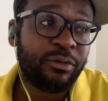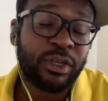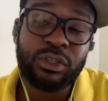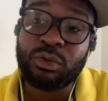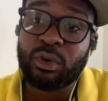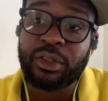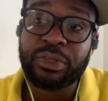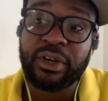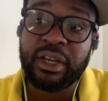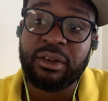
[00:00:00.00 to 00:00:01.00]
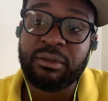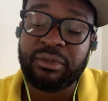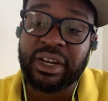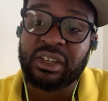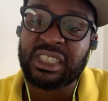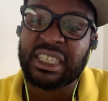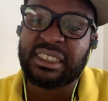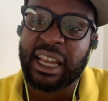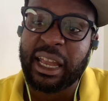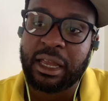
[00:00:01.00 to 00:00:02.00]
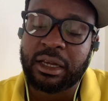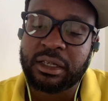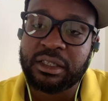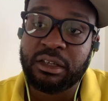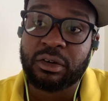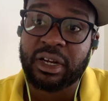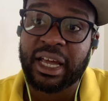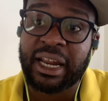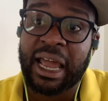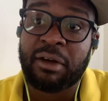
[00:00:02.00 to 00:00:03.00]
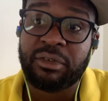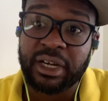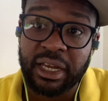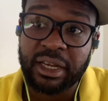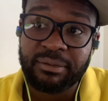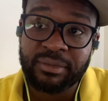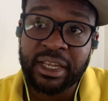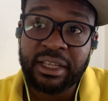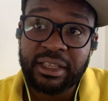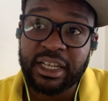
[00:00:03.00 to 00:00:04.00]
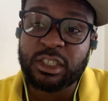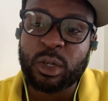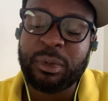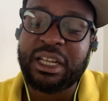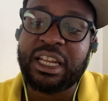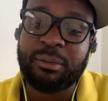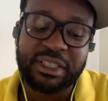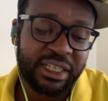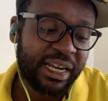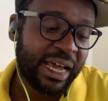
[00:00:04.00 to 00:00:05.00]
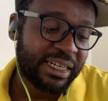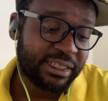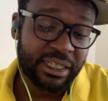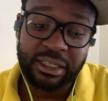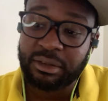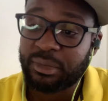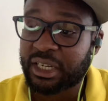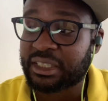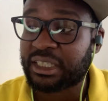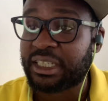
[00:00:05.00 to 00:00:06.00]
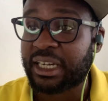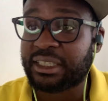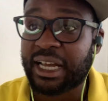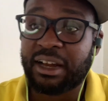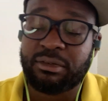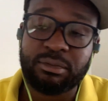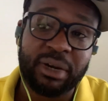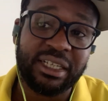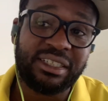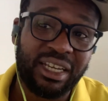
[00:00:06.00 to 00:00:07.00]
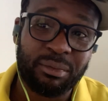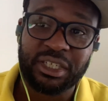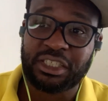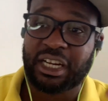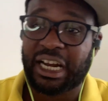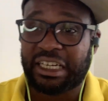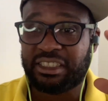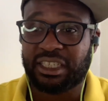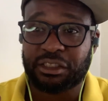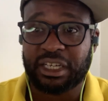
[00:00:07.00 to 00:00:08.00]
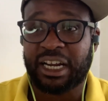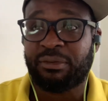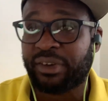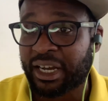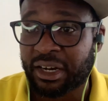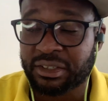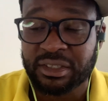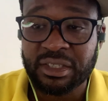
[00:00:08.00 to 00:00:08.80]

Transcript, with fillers: you two or three videos a day. You're going to get it every day. There's going to be limited editing because I just have, my team is try, still trying to figure out